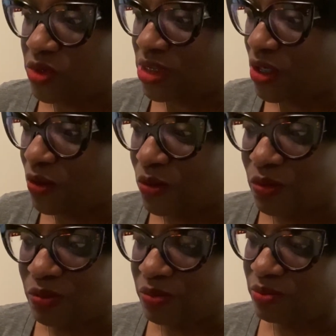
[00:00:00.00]
So
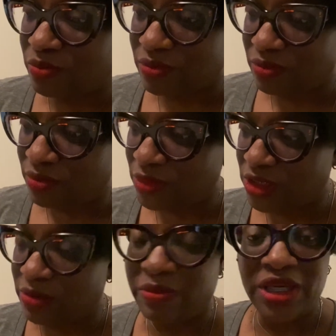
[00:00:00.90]

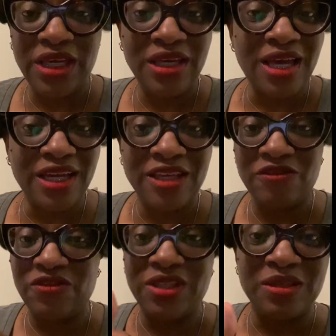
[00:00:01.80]
to me, I
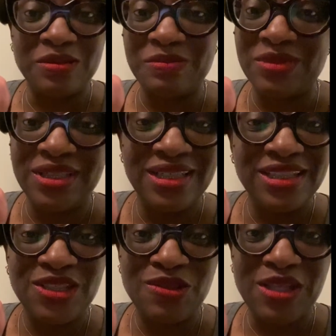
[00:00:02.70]
give them
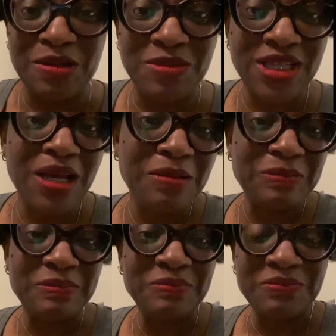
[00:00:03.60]
two thumbs up.
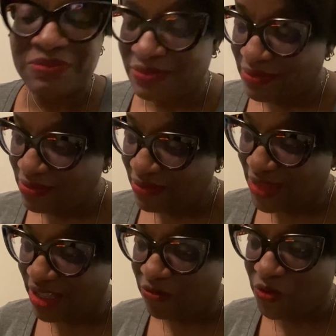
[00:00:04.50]

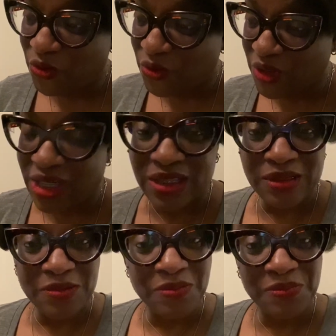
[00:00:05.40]
If you're
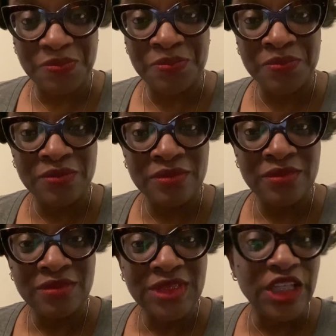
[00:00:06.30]
um,
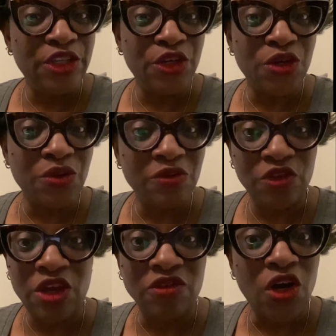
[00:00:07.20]
near, if you
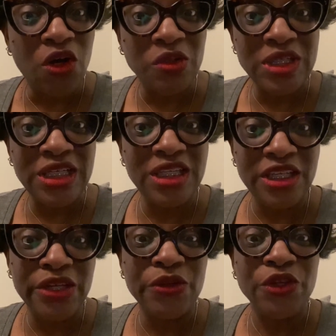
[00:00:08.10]
have an Aldi
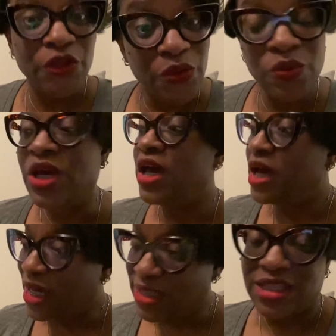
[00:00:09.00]
near you,
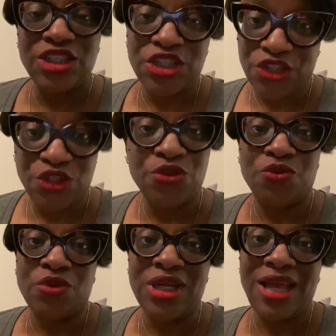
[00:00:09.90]
I suggest you
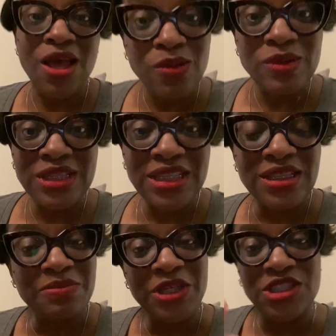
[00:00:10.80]
run out,
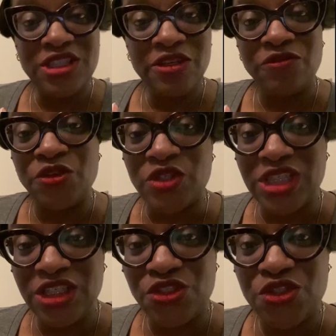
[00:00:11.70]
especially if you're a
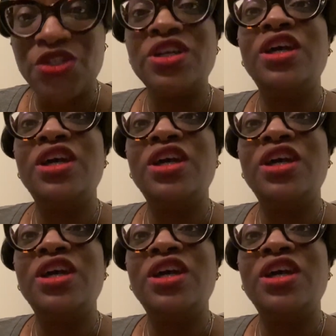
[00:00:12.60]
teacher.